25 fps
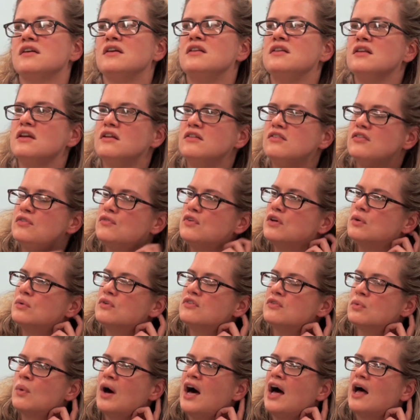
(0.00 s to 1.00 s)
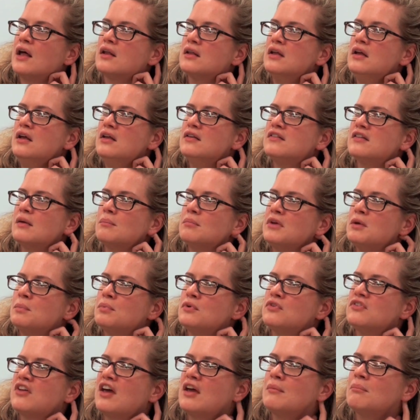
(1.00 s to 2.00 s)
it in the interview as well. Some
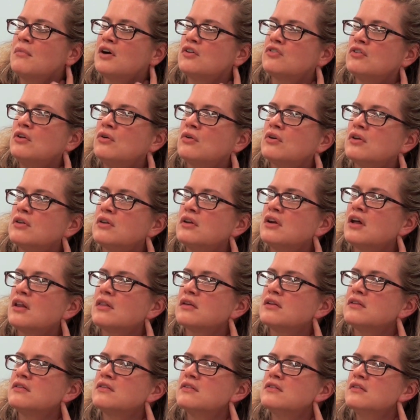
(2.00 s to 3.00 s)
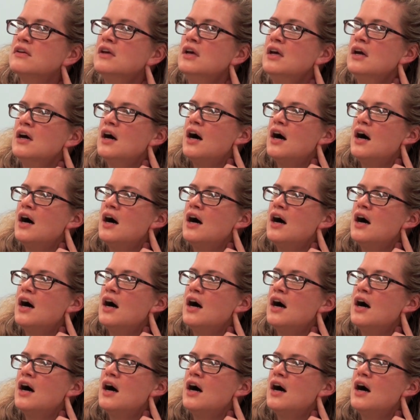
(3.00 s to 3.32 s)
people take much longer than others.